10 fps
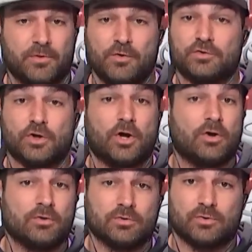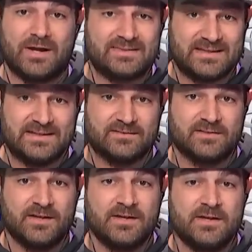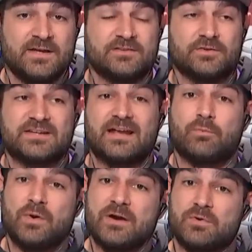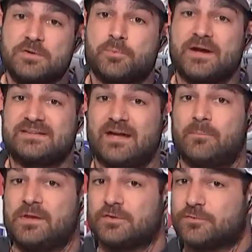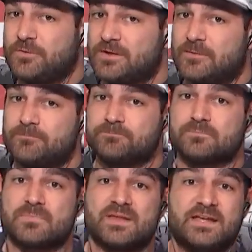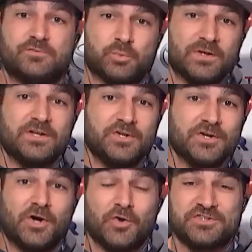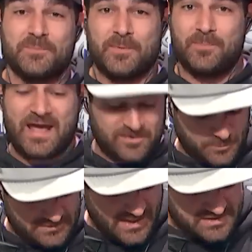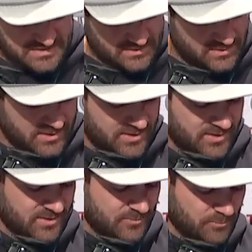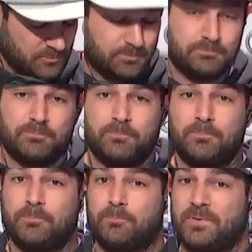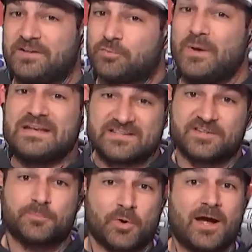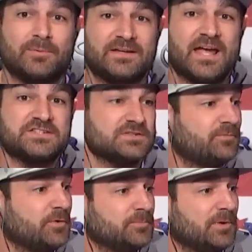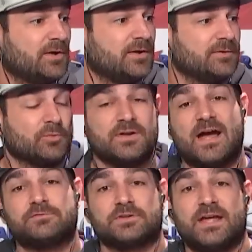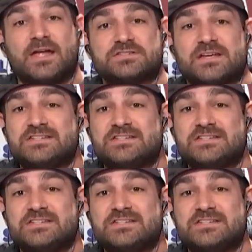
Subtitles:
Those are all great things. So it's kind of weird when you break down Miller's film. He's really good and holds up in pass protection, but his weakness is probably catching the football and run after catch.